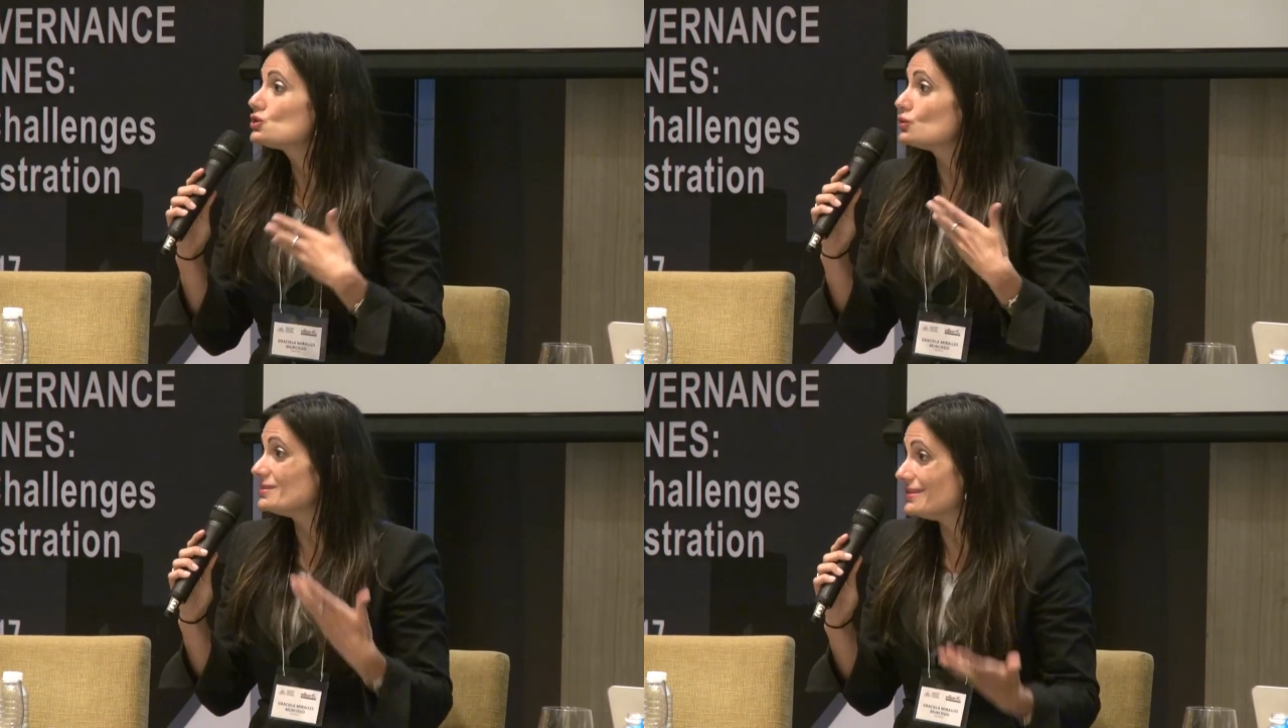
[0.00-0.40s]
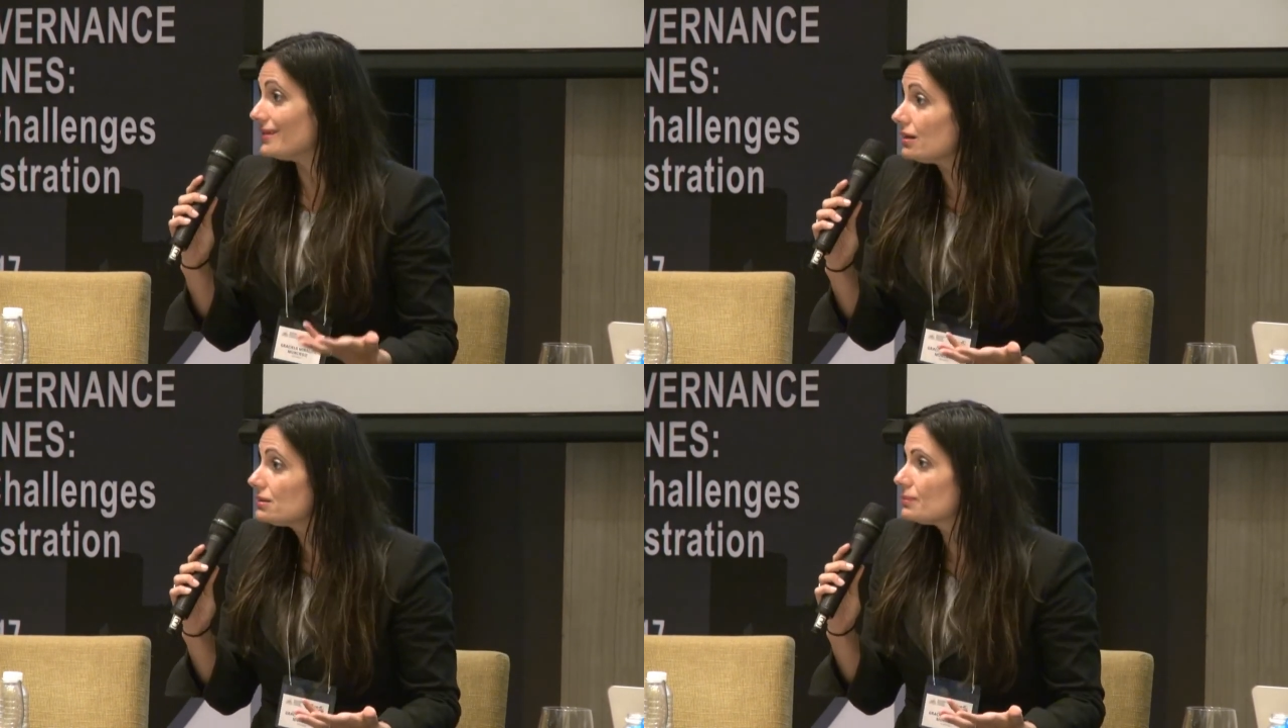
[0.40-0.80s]

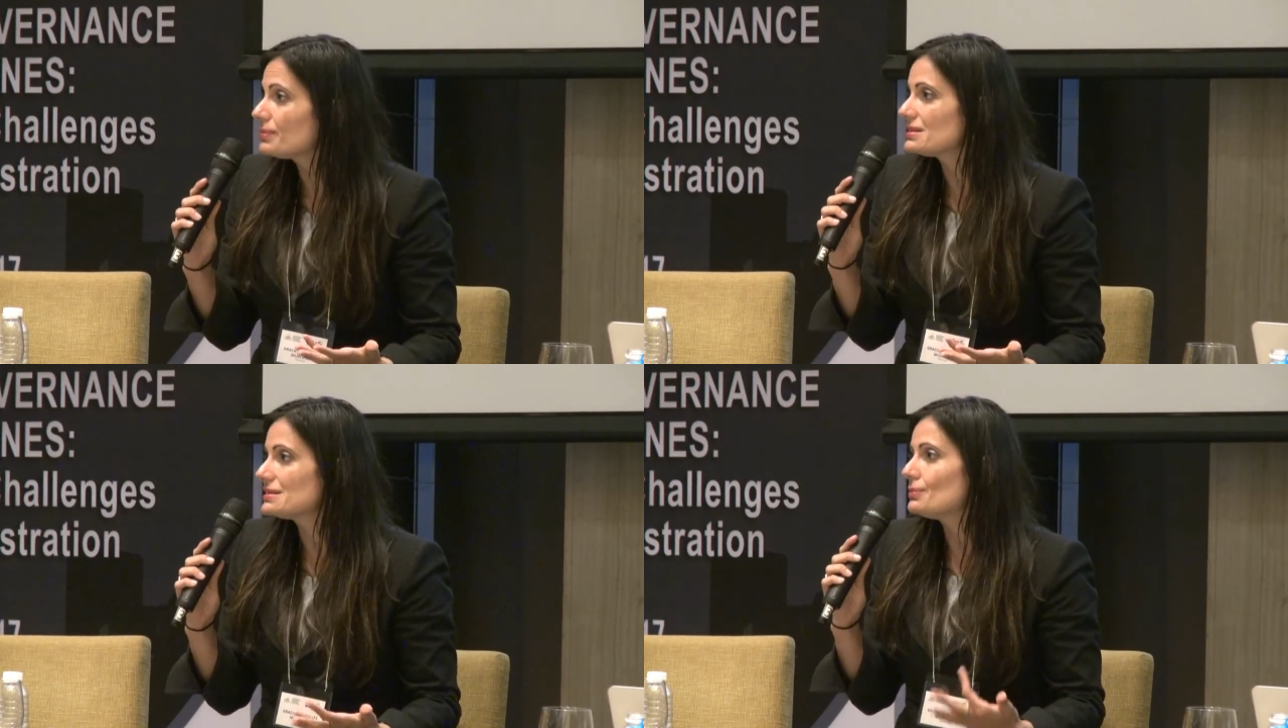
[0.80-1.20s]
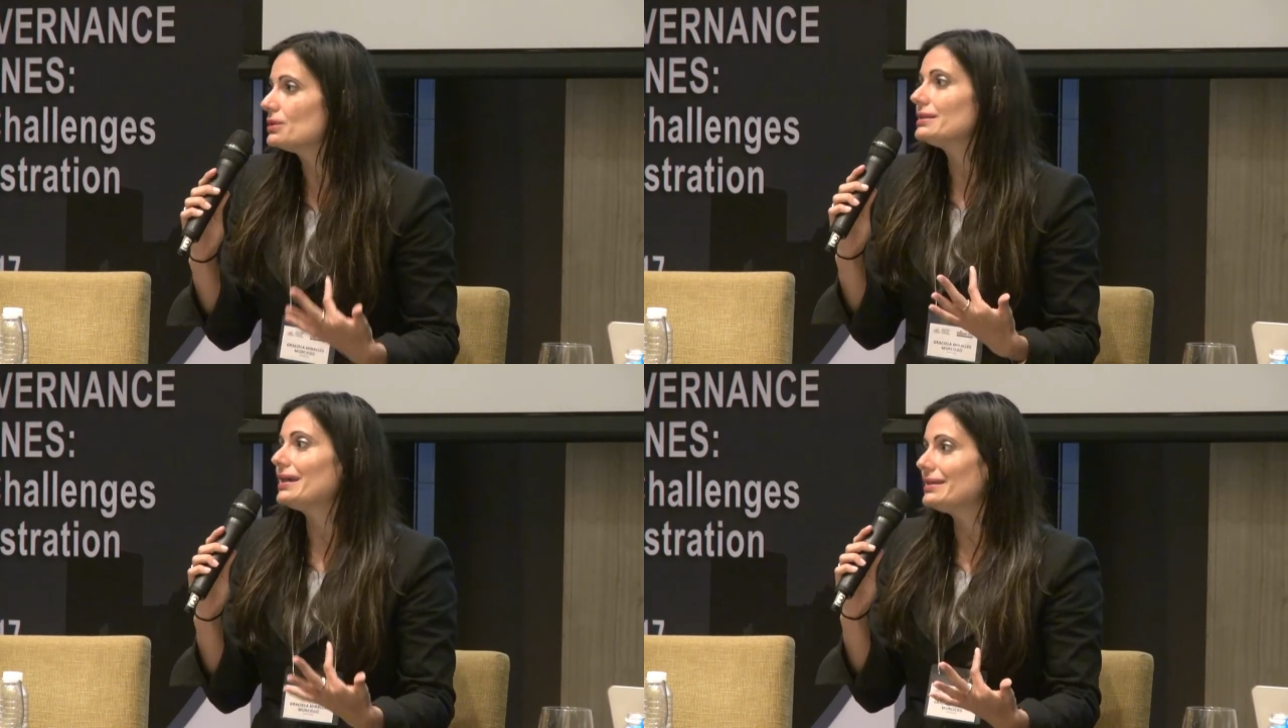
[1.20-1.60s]
subsidiarity
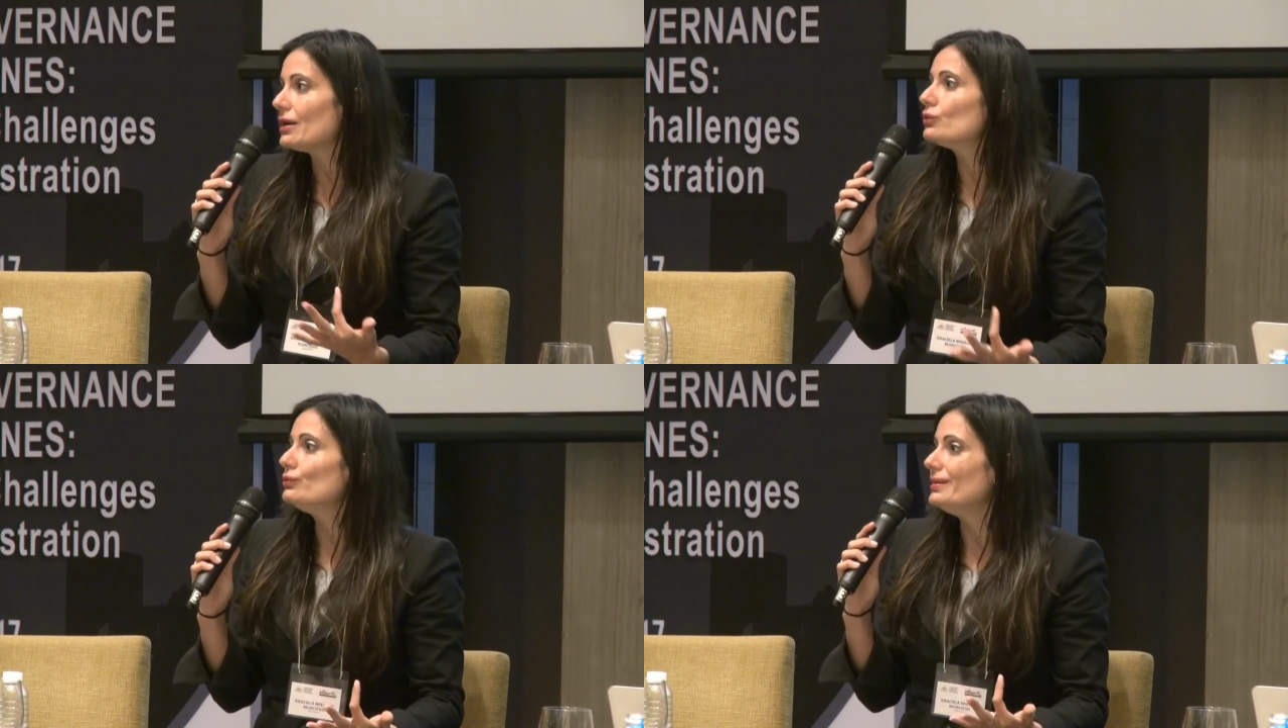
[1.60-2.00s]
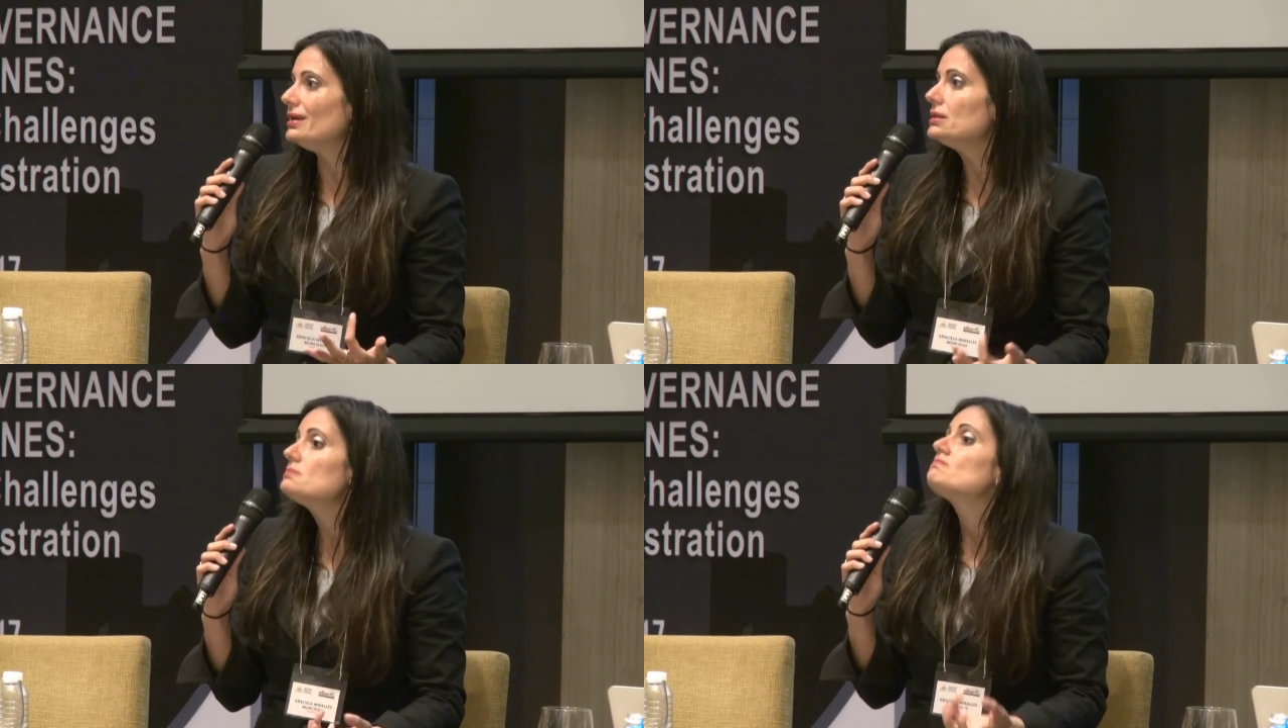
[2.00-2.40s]
principle, the idea would
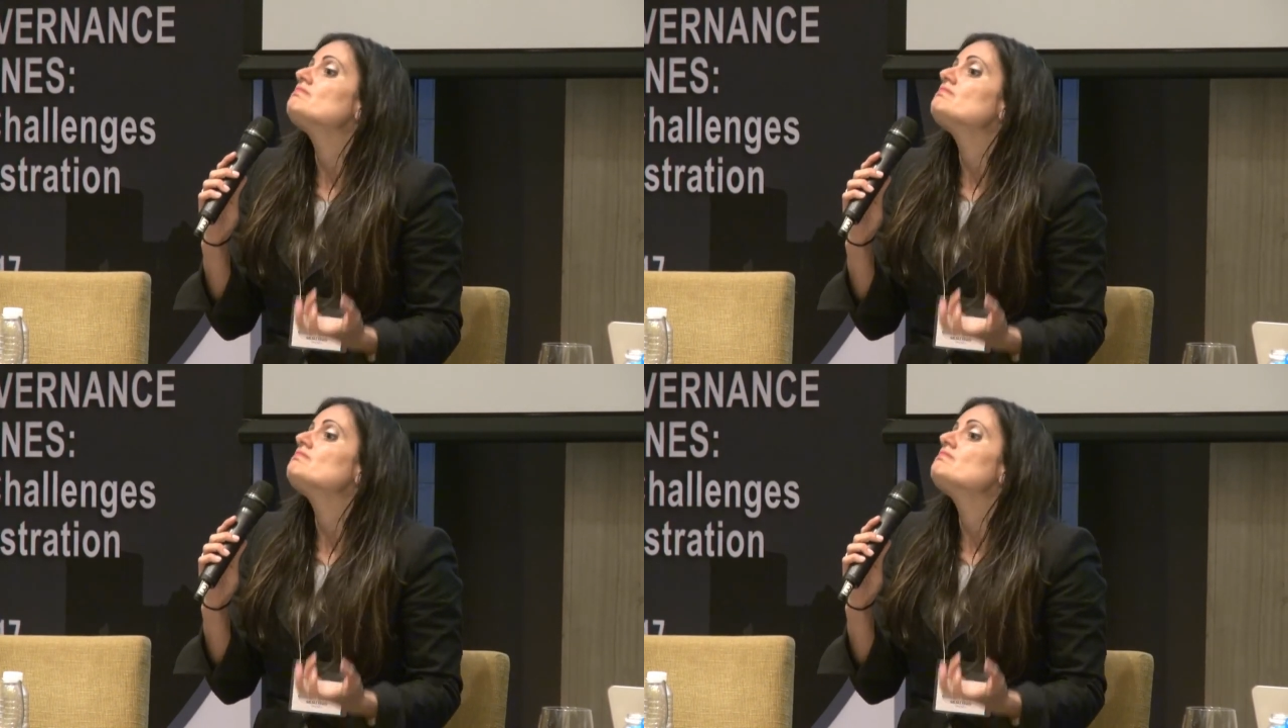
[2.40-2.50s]
be,